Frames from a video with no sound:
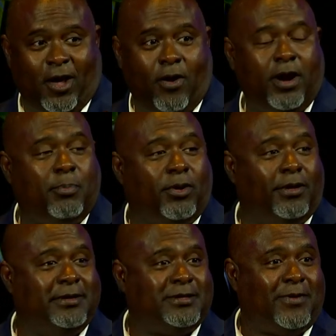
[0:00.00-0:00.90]

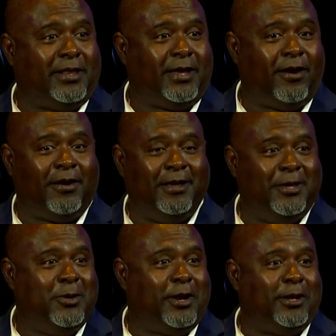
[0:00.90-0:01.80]
Audible, it's right there.
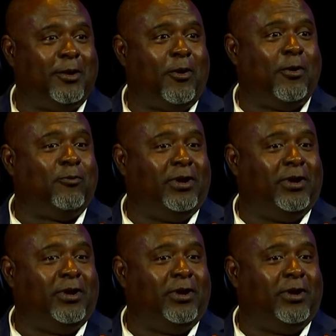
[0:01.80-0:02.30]
You can learn,